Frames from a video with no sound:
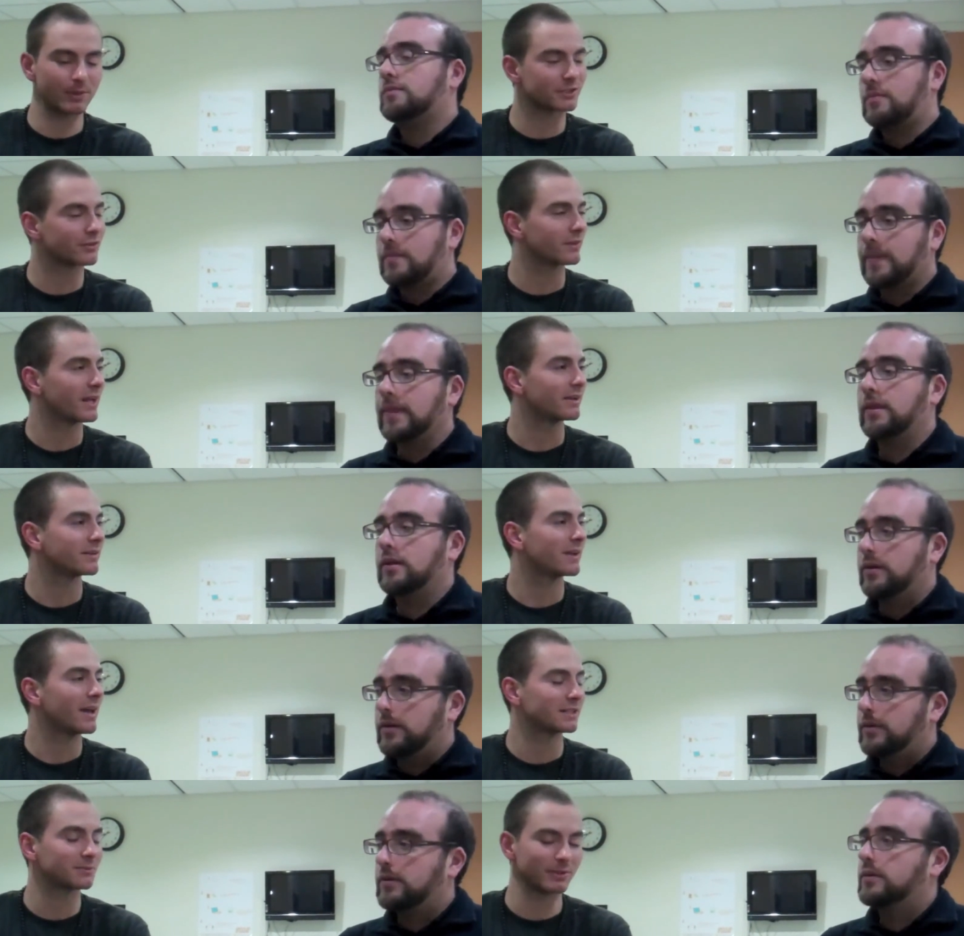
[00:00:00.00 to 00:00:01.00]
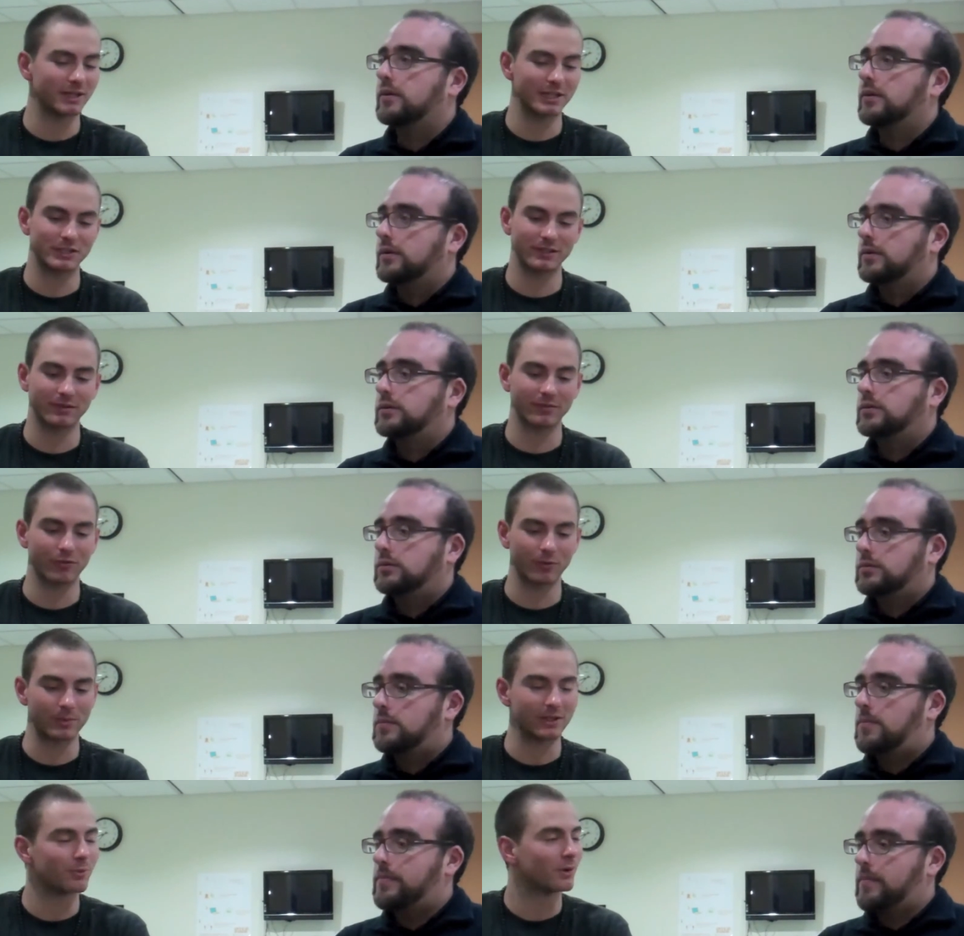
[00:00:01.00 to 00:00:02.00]
Speaker 1: much for that explanation, for
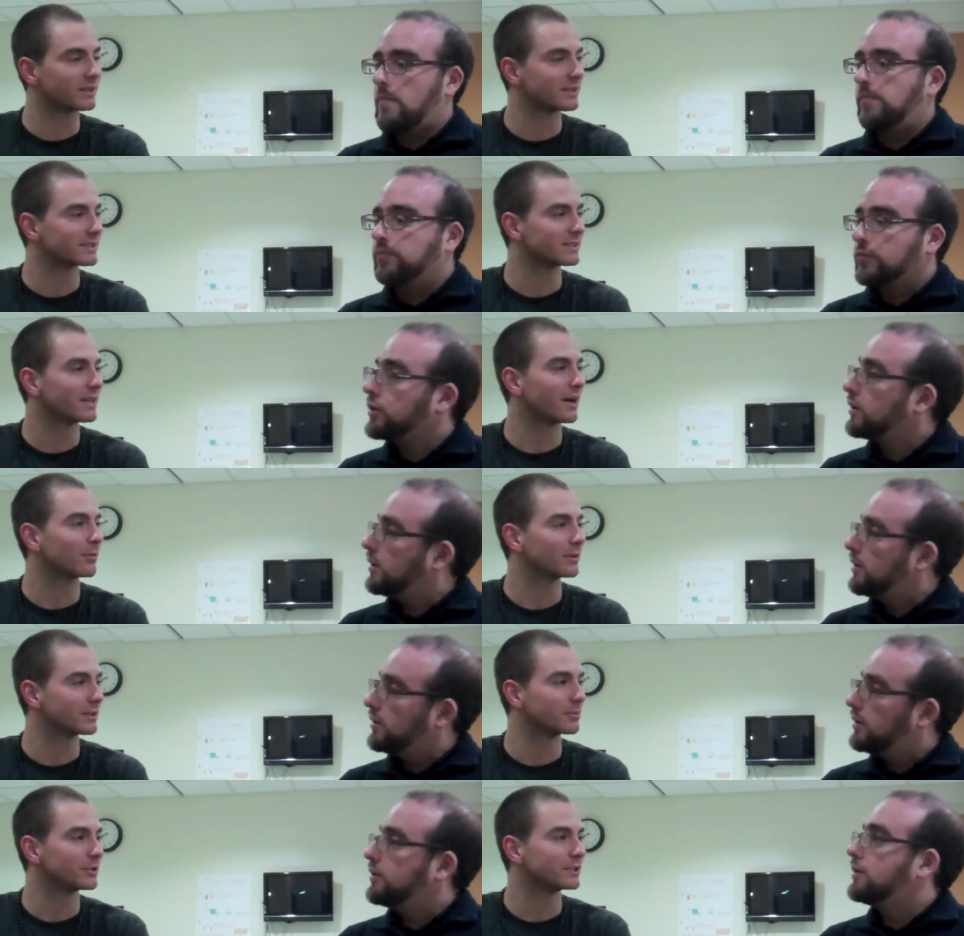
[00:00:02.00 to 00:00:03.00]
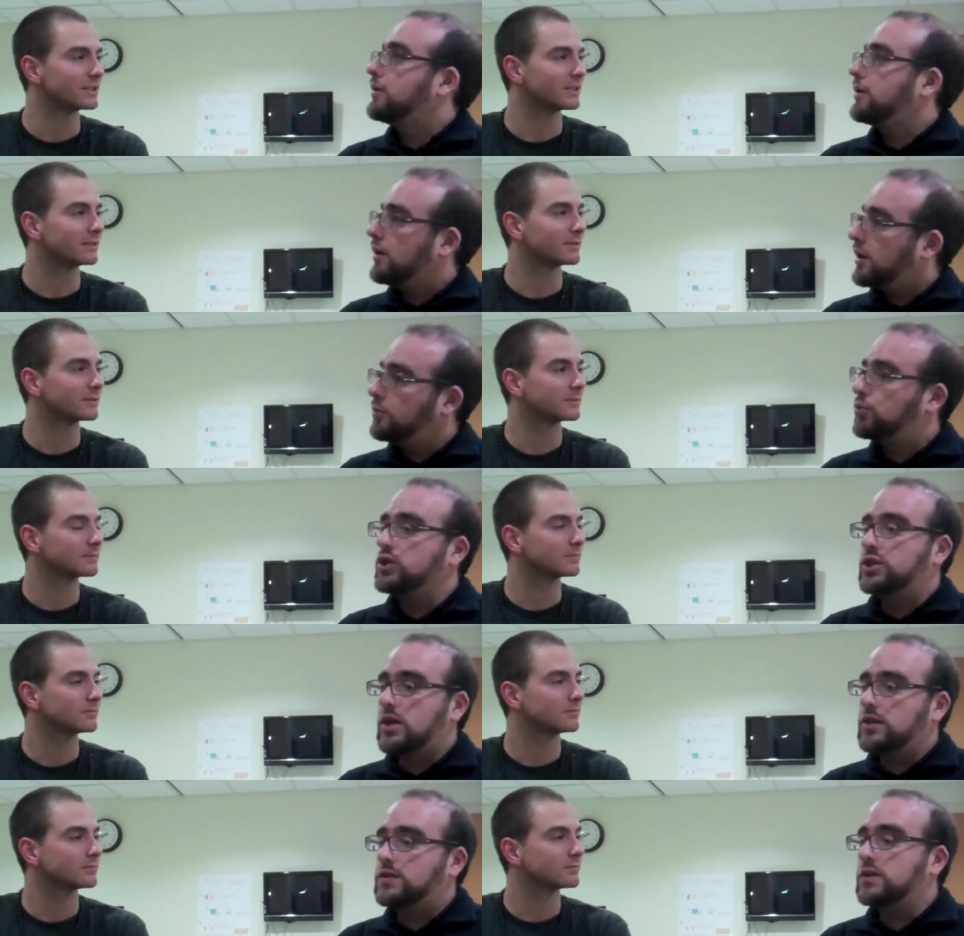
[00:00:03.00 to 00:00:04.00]
being with us today. I really appreciate it. I
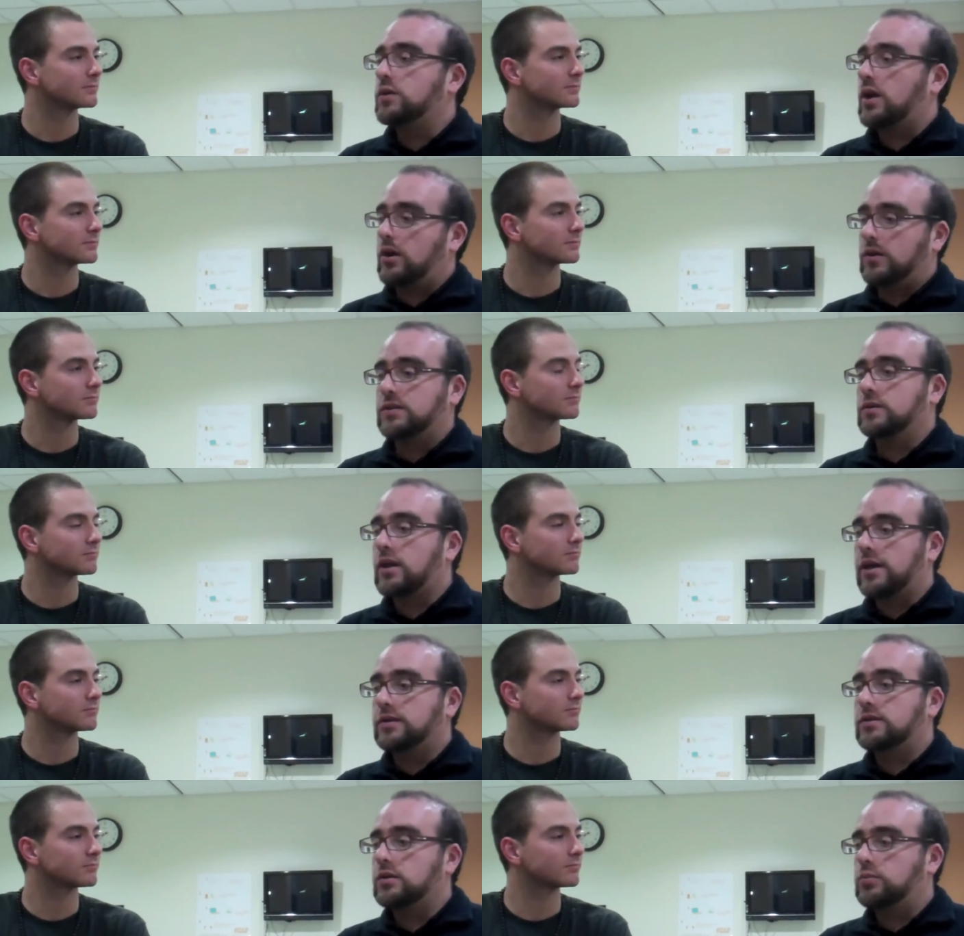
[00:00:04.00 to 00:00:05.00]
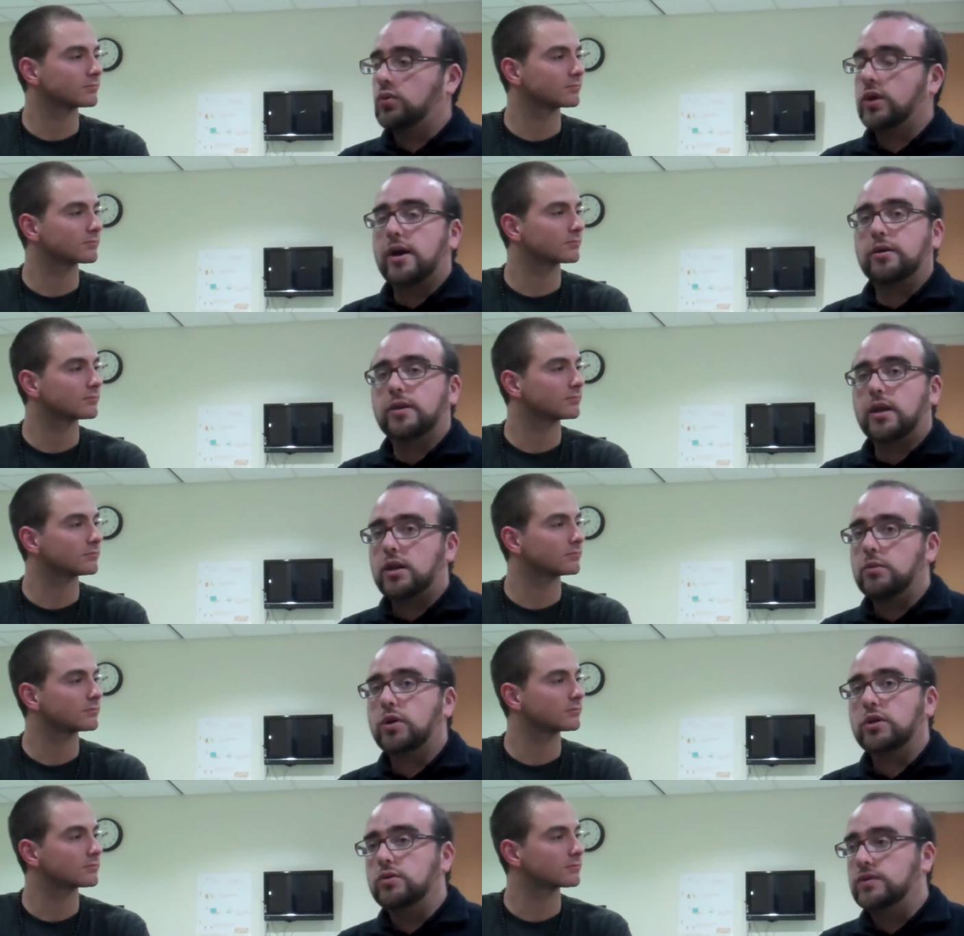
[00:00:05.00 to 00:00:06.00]
appreciate it
Speaker 2: too, and I'd also like to put out that
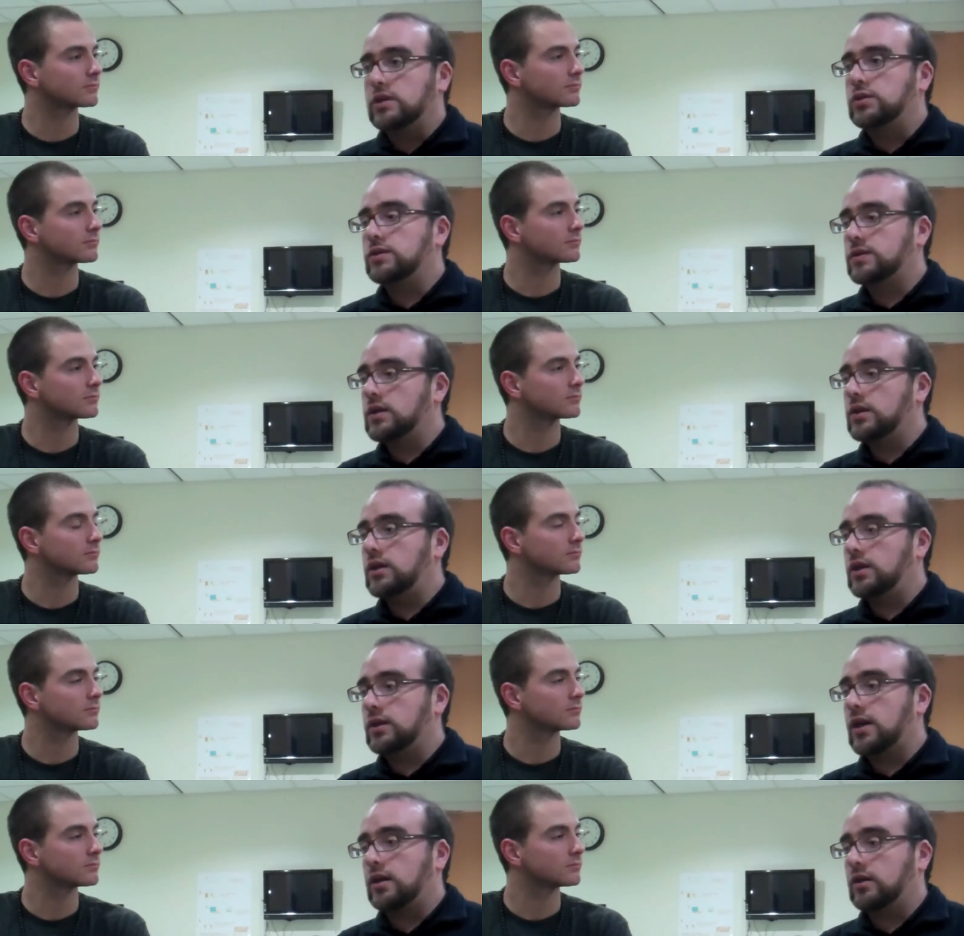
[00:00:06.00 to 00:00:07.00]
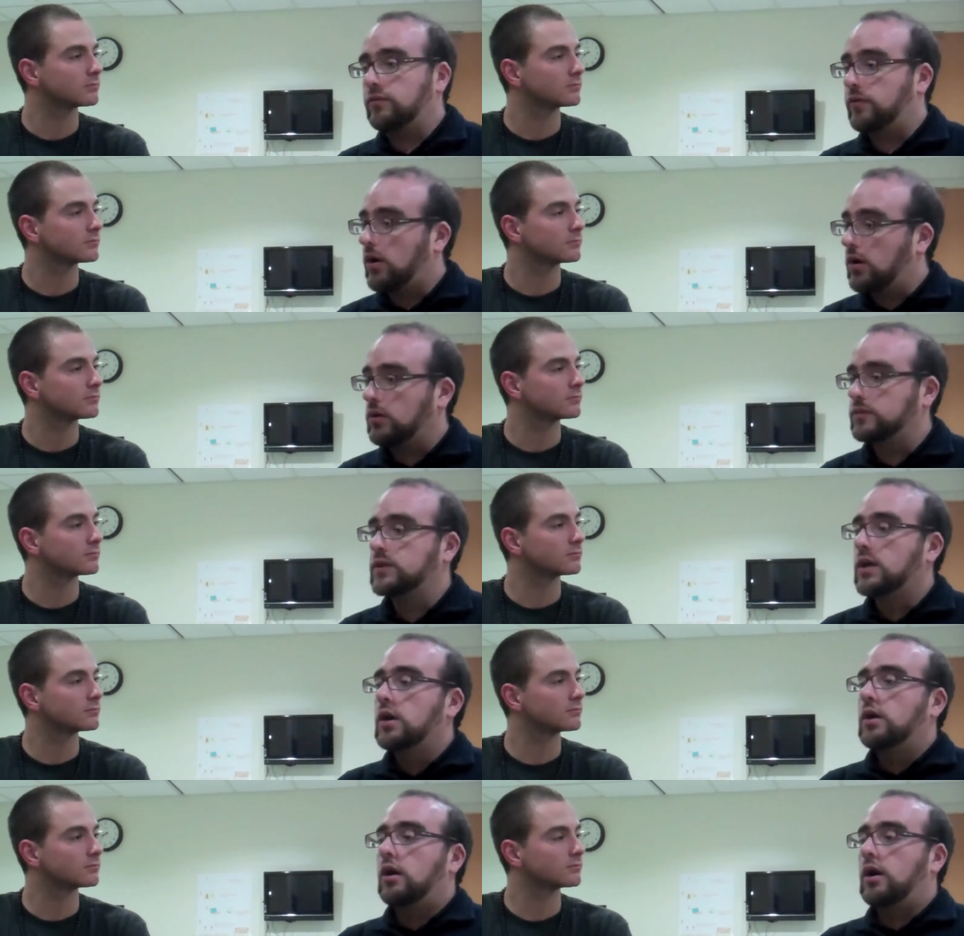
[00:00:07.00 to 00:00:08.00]
anybody who's interested in getting involved,
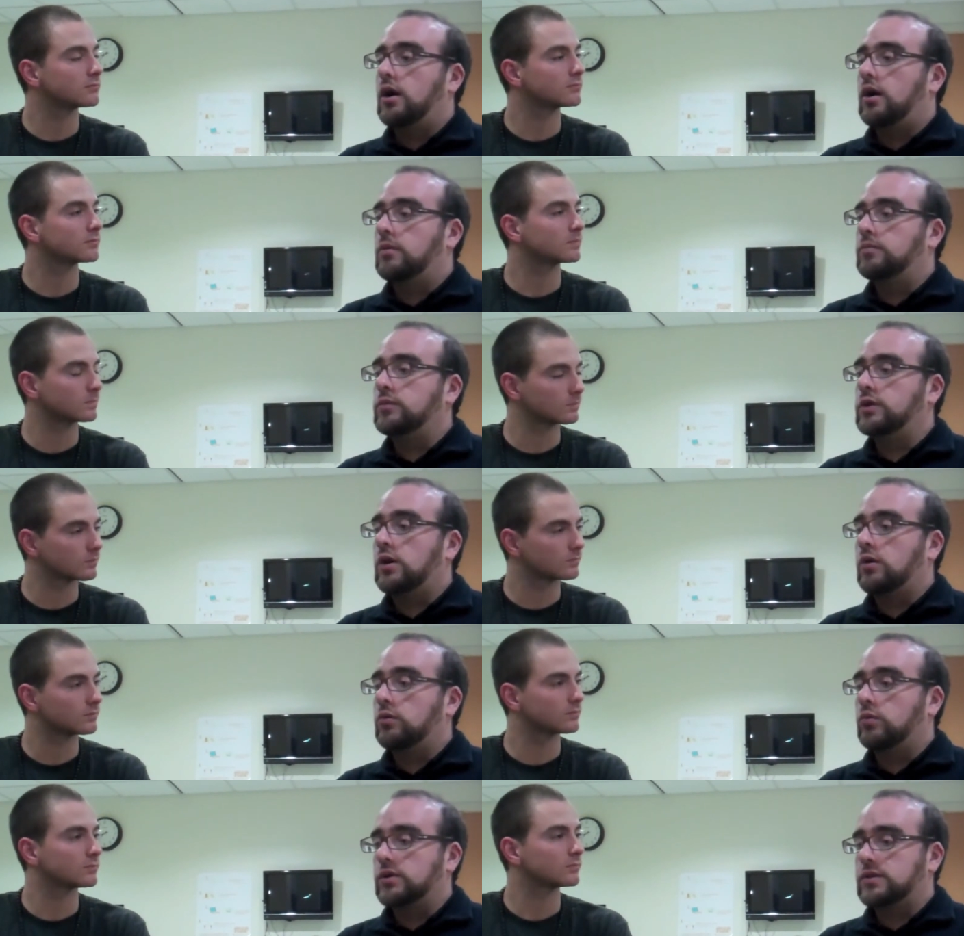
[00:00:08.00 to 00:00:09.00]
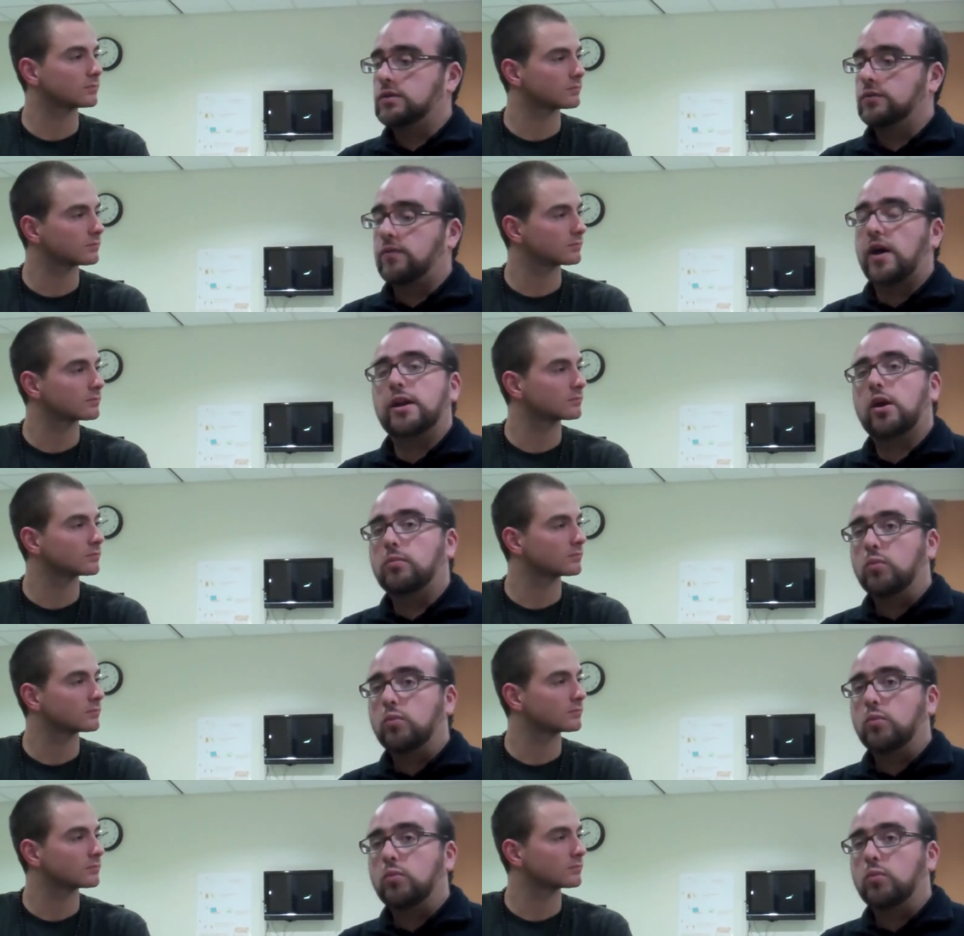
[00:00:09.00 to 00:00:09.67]
um, you know, and wants to find out